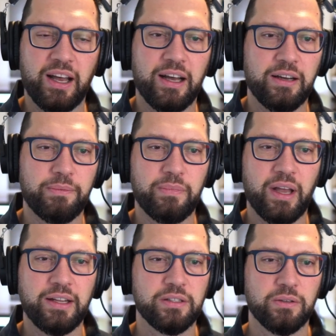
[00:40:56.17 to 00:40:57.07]

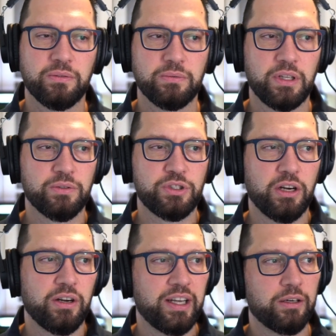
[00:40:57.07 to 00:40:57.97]
And so,
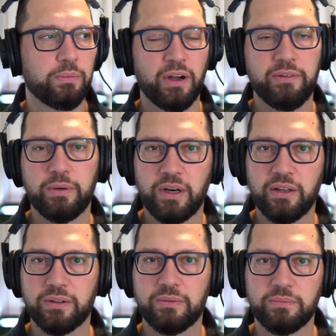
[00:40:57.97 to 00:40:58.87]
Cherry Hill Private
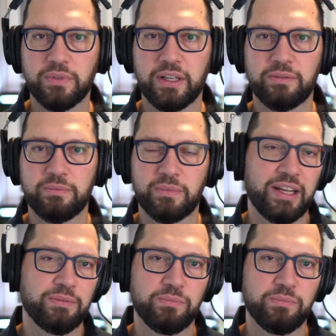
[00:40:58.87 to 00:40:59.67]
Wealth, like that,